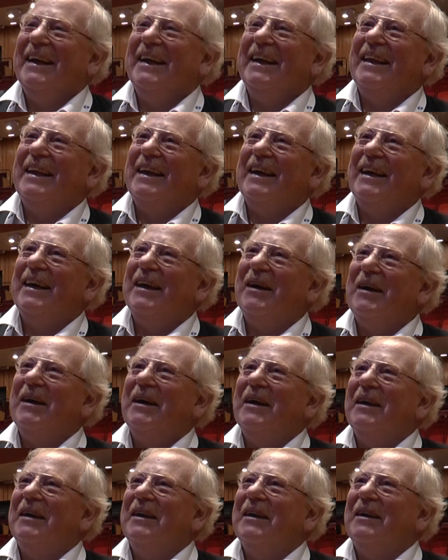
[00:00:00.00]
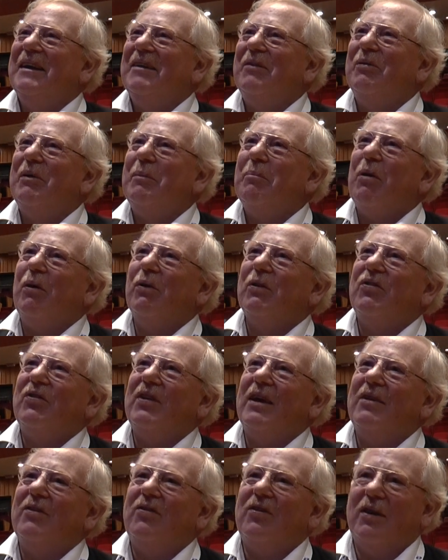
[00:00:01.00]
The remote
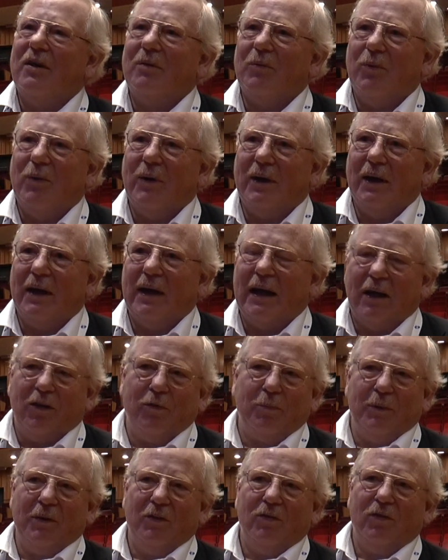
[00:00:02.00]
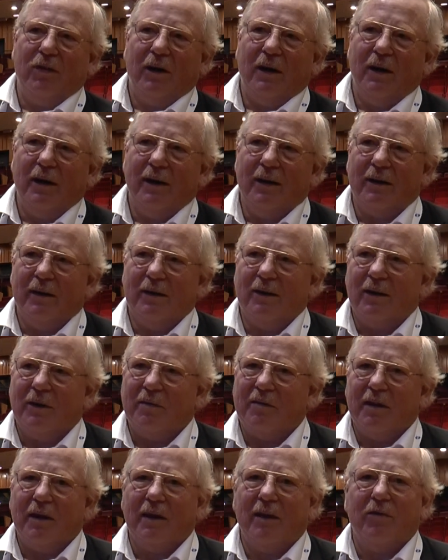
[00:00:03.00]
sensing way has been tried and
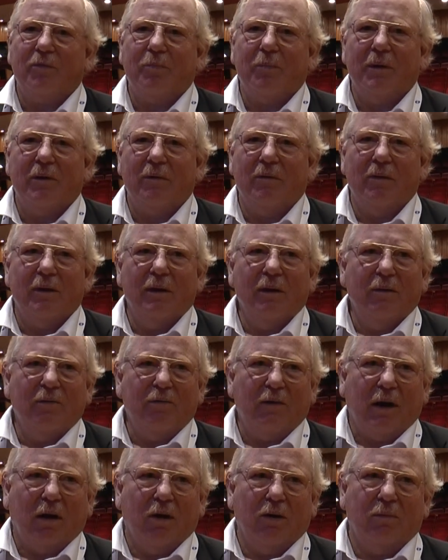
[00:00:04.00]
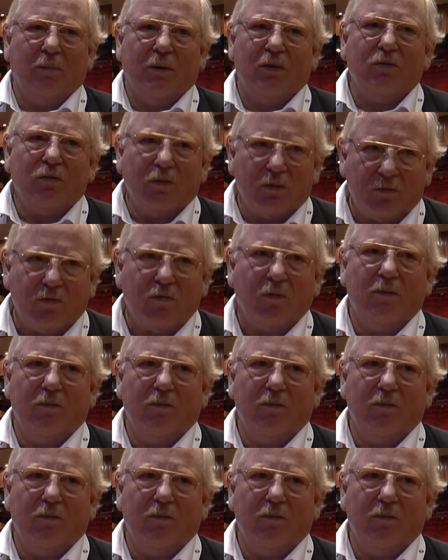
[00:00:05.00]
nothing has been found. One should